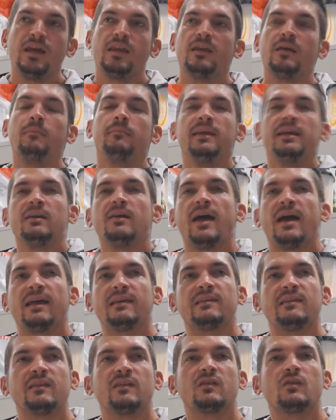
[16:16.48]
The amino
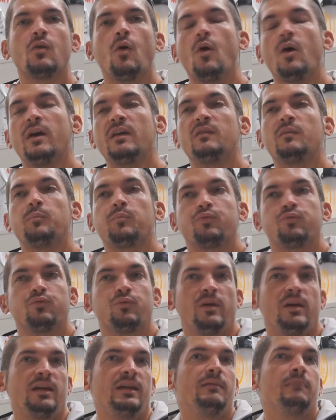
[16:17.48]
acid score is
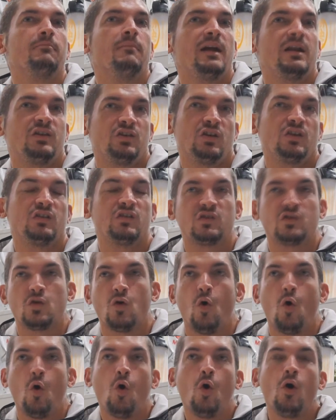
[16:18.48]
pretty much a
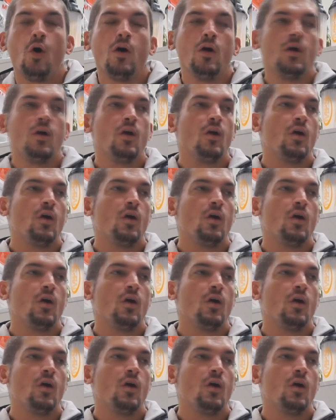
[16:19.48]
score